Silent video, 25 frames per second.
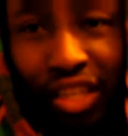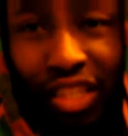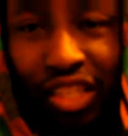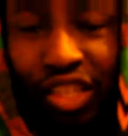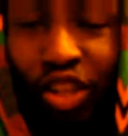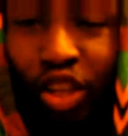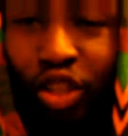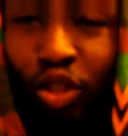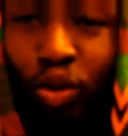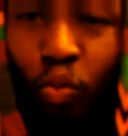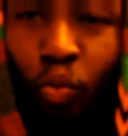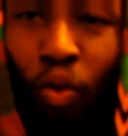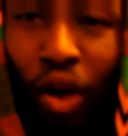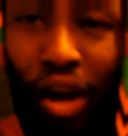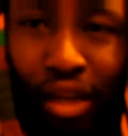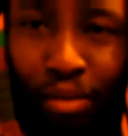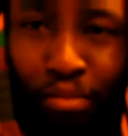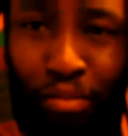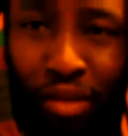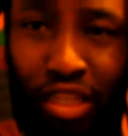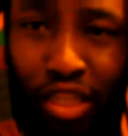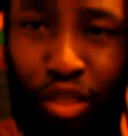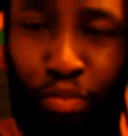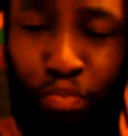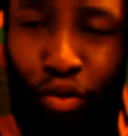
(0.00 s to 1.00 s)
It's not the white
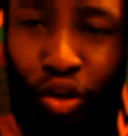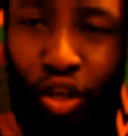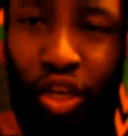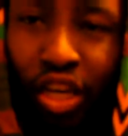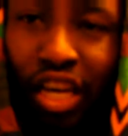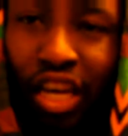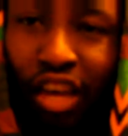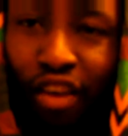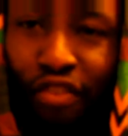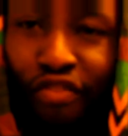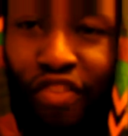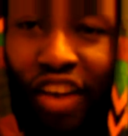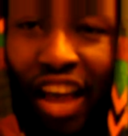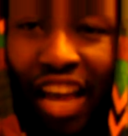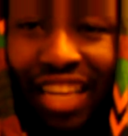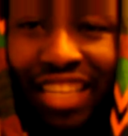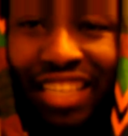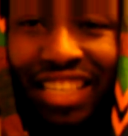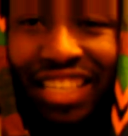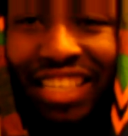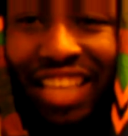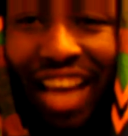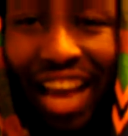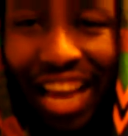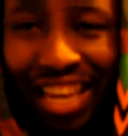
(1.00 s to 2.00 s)
man's book. In fact,
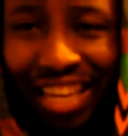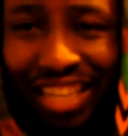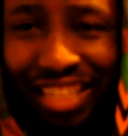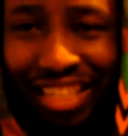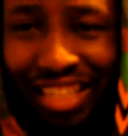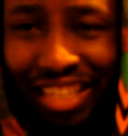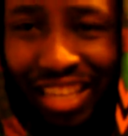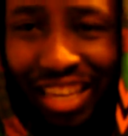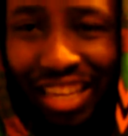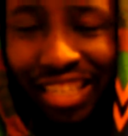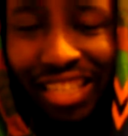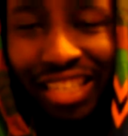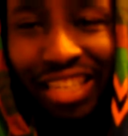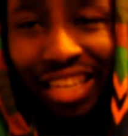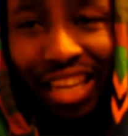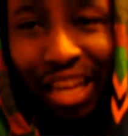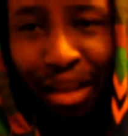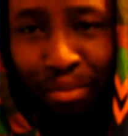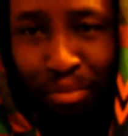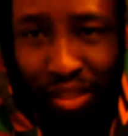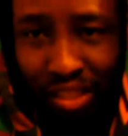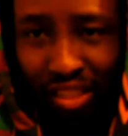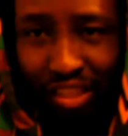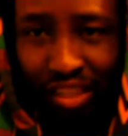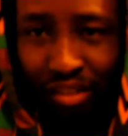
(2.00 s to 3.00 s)
science is
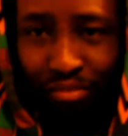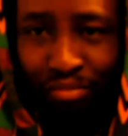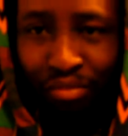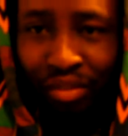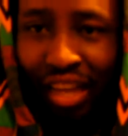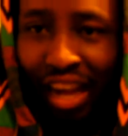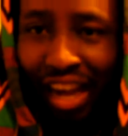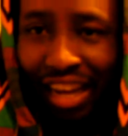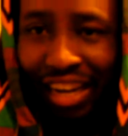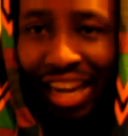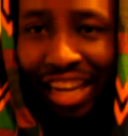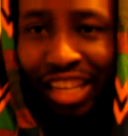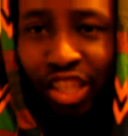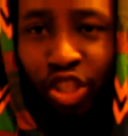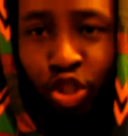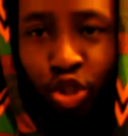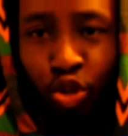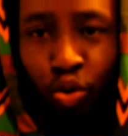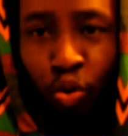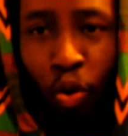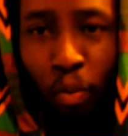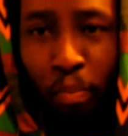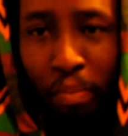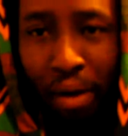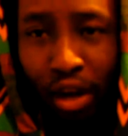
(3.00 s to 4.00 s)
limited. And I
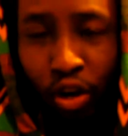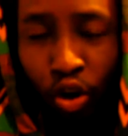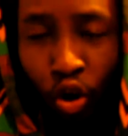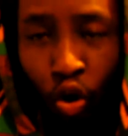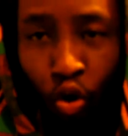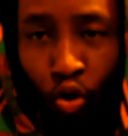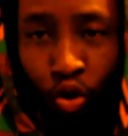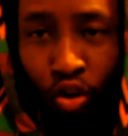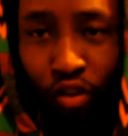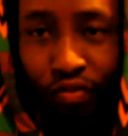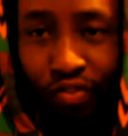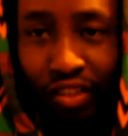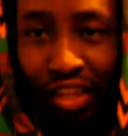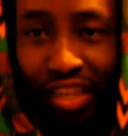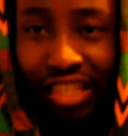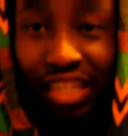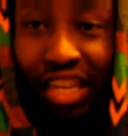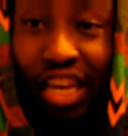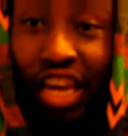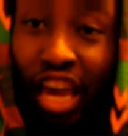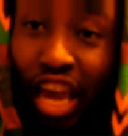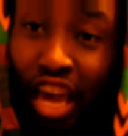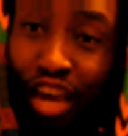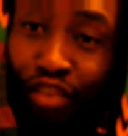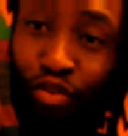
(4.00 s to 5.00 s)
knew about all of
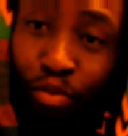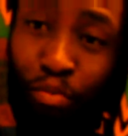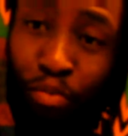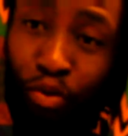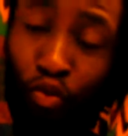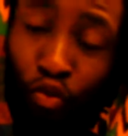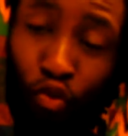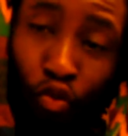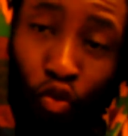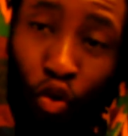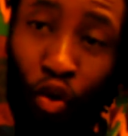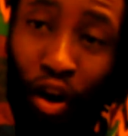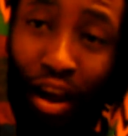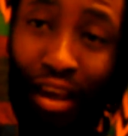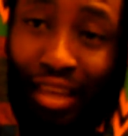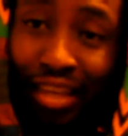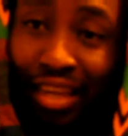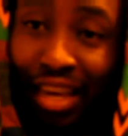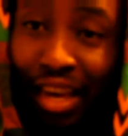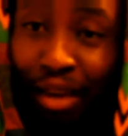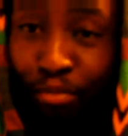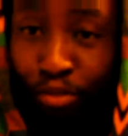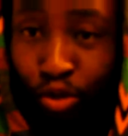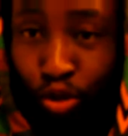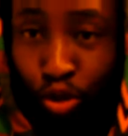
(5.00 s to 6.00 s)
this even before I
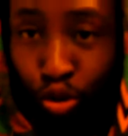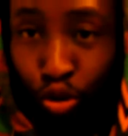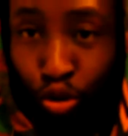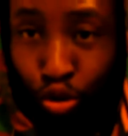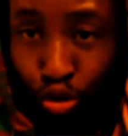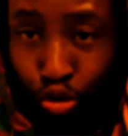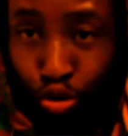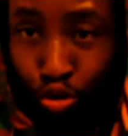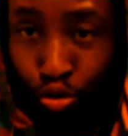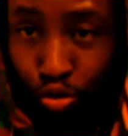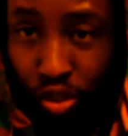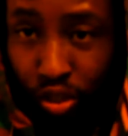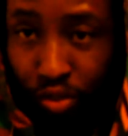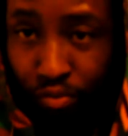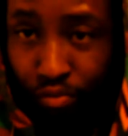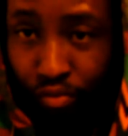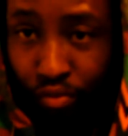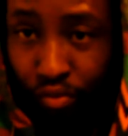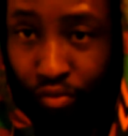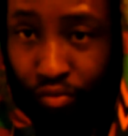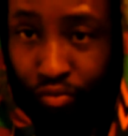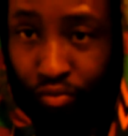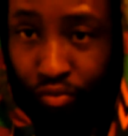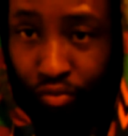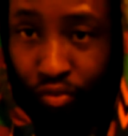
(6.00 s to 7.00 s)
came into the truth.
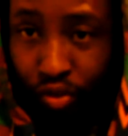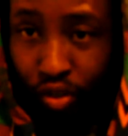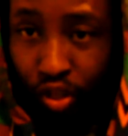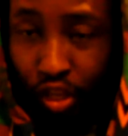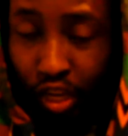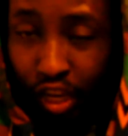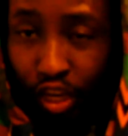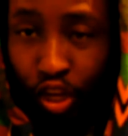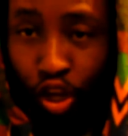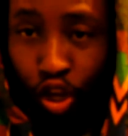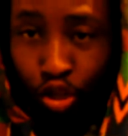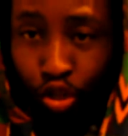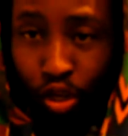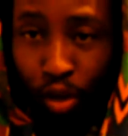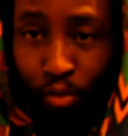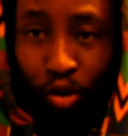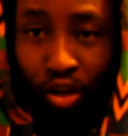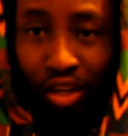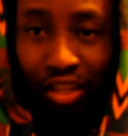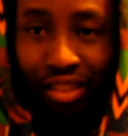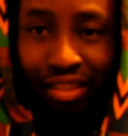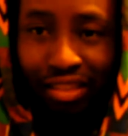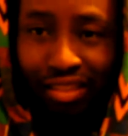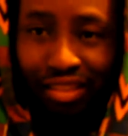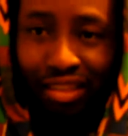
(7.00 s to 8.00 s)
Okay, so I'm
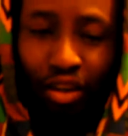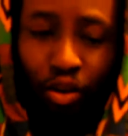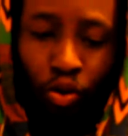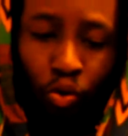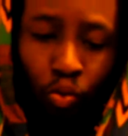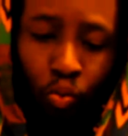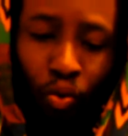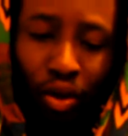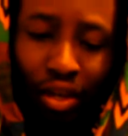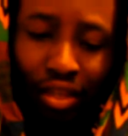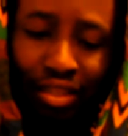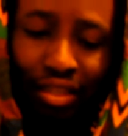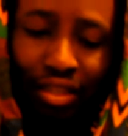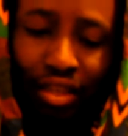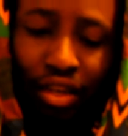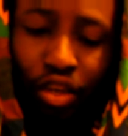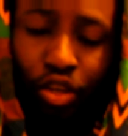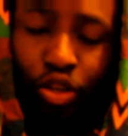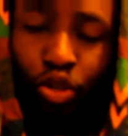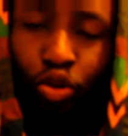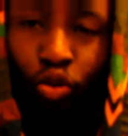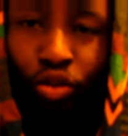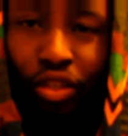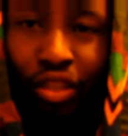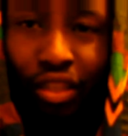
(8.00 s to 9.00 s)
going to deal with,
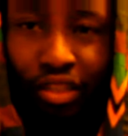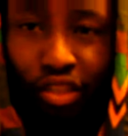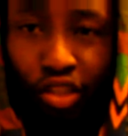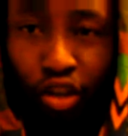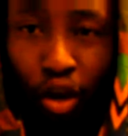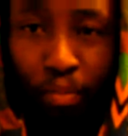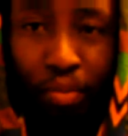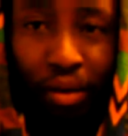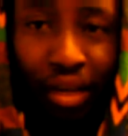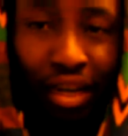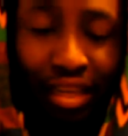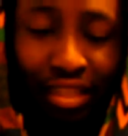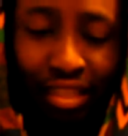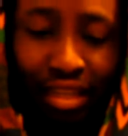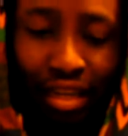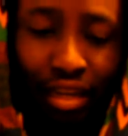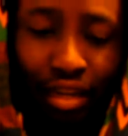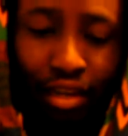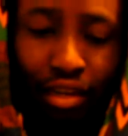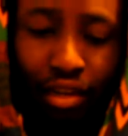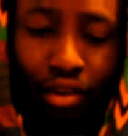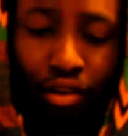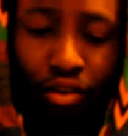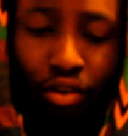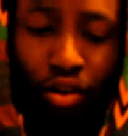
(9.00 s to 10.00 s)
so the topic, as
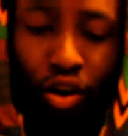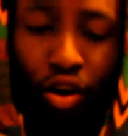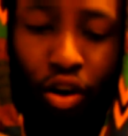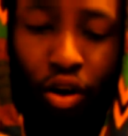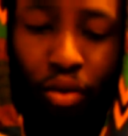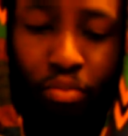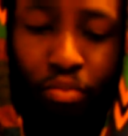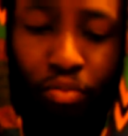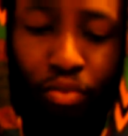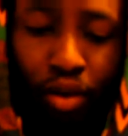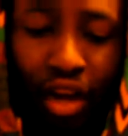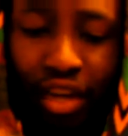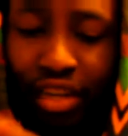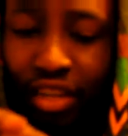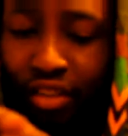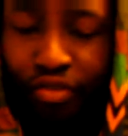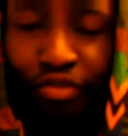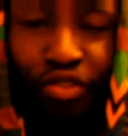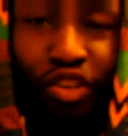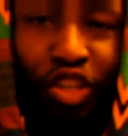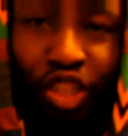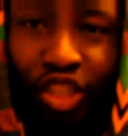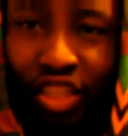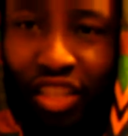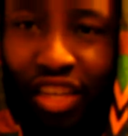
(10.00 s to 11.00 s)
I didn't
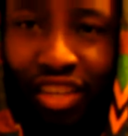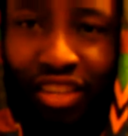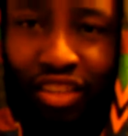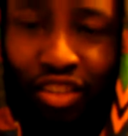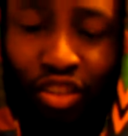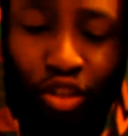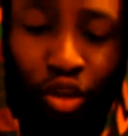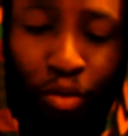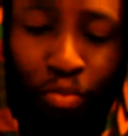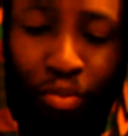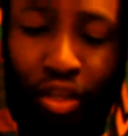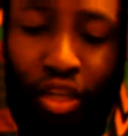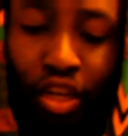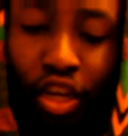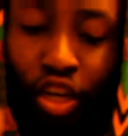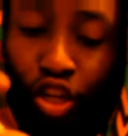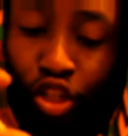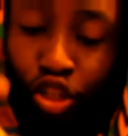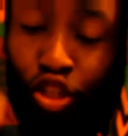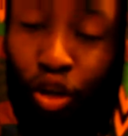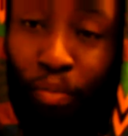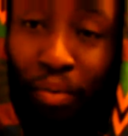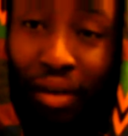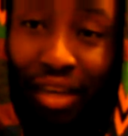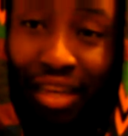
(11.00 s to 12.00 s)
finish saying the topic. The
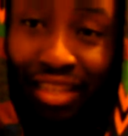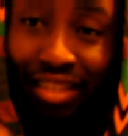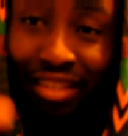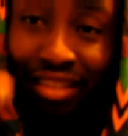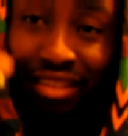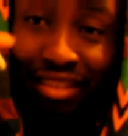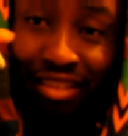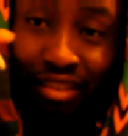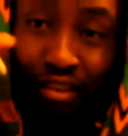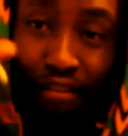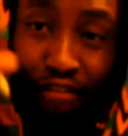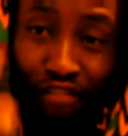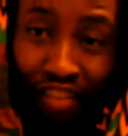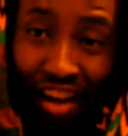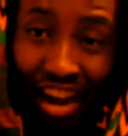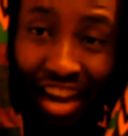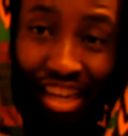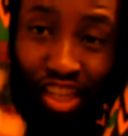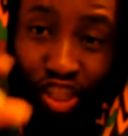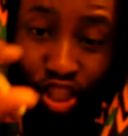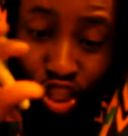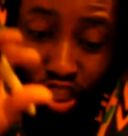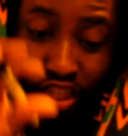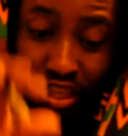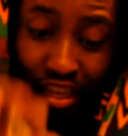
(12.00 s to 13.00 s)
topic is
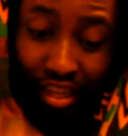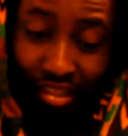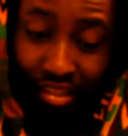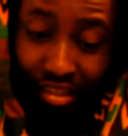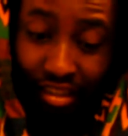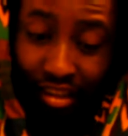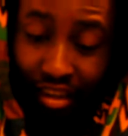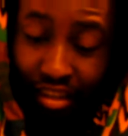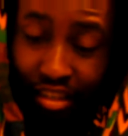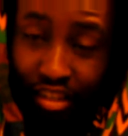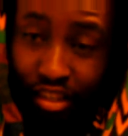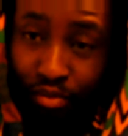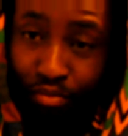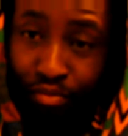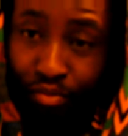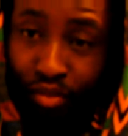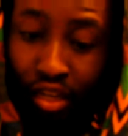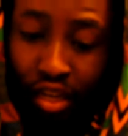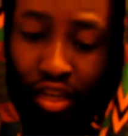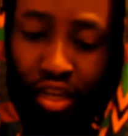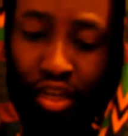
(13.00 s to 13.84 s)
divine genetics.